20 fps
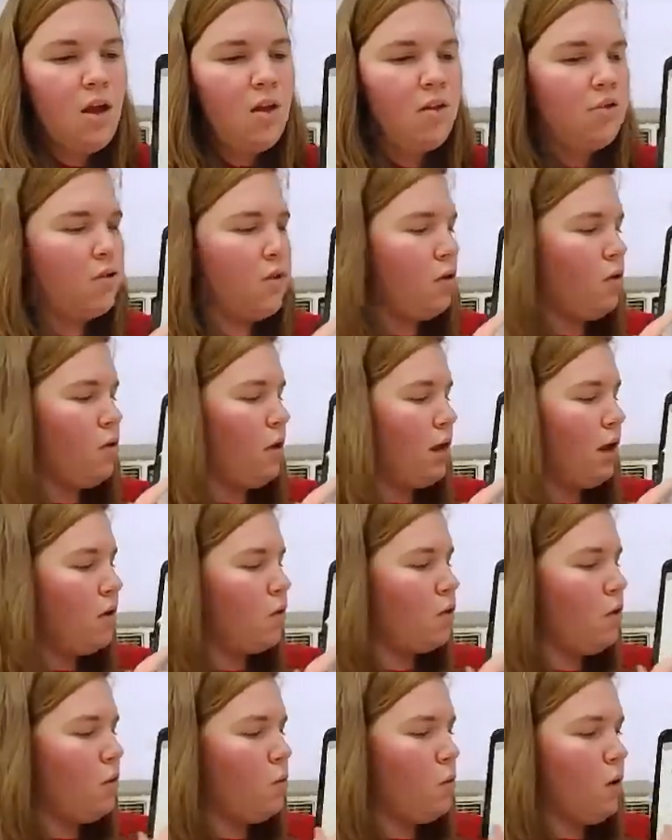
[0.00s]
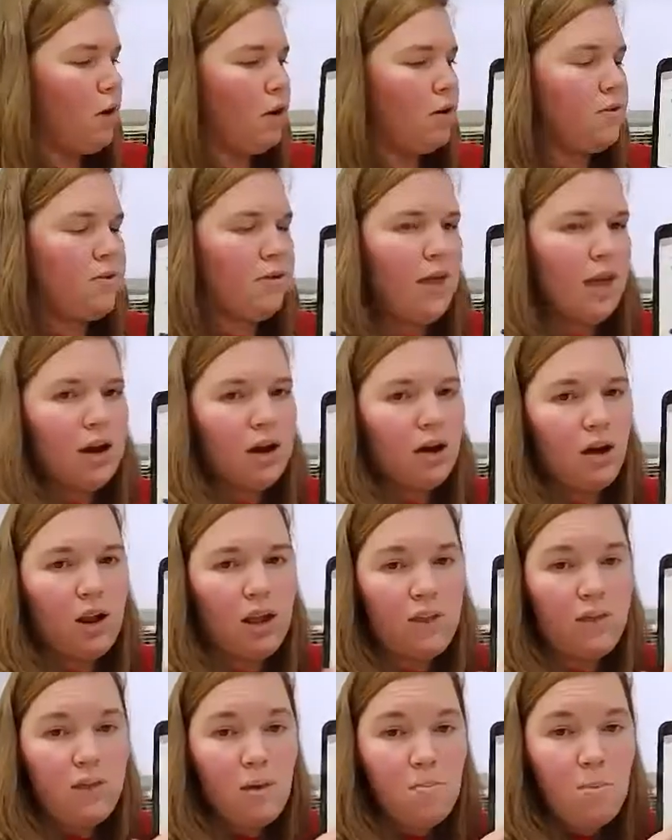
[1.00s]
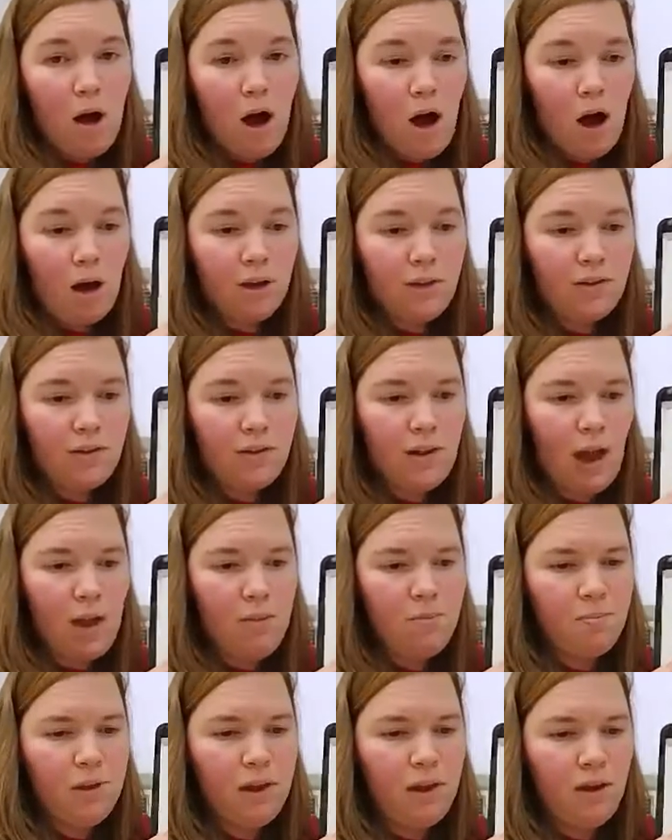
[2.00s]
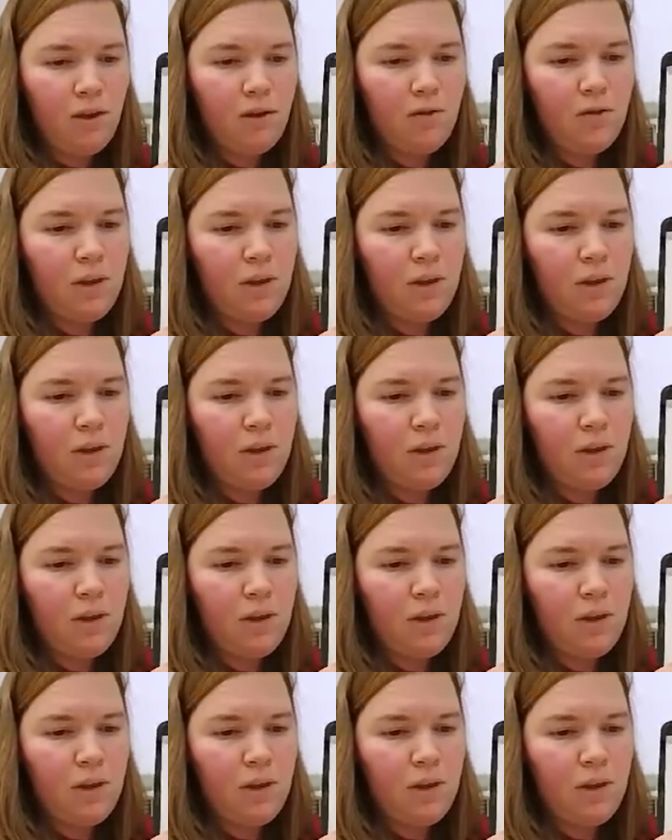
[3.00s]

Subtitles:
So look at the words that are in the box up here.